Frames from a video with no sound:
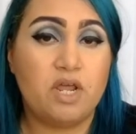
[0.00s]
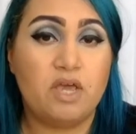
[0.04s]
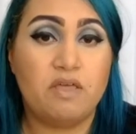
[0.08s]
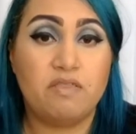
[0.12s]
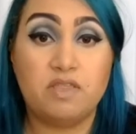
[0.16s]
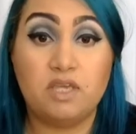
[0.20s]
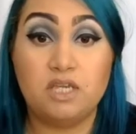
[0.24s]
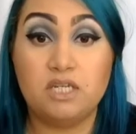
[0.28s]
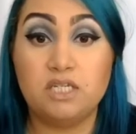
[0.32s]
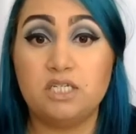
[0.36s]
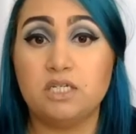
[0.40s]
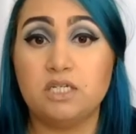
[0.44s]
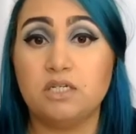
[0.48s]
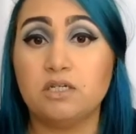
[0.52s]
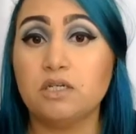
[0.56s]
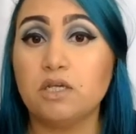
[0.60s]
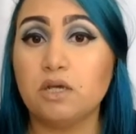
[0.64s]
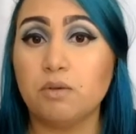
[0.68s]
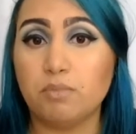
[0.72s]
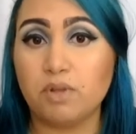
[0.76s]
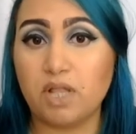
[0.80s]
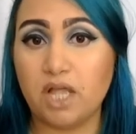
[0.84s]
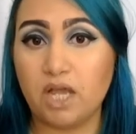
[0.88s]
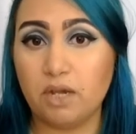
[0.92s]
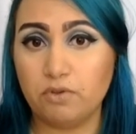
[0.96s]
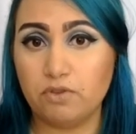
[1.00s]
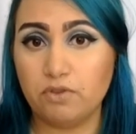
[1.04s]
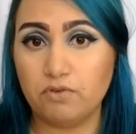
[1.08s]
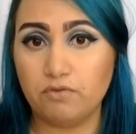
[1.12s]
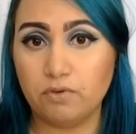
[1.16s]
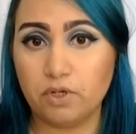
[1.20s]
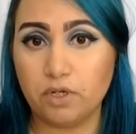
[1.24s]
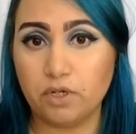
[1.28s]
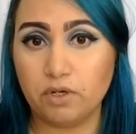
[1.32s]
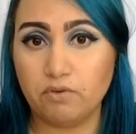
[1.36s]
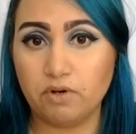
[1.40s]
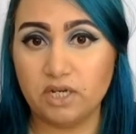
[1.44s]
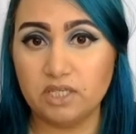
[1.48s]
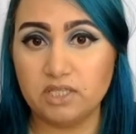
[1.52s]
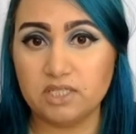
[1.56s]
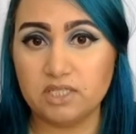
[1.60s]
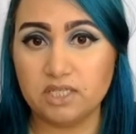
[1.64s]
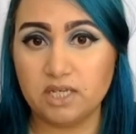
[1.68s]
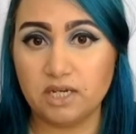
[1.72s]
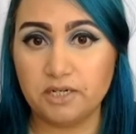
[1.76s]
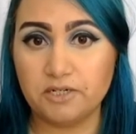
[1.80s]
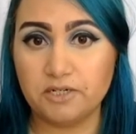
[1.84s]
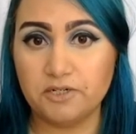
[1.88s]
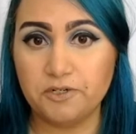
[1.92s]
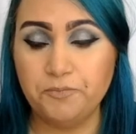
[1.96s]
and they didn't comply with the Voting Rights
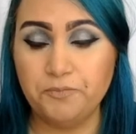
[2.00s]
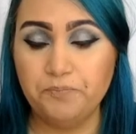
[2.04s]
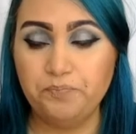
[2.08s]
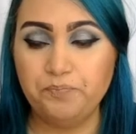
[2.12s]
Act.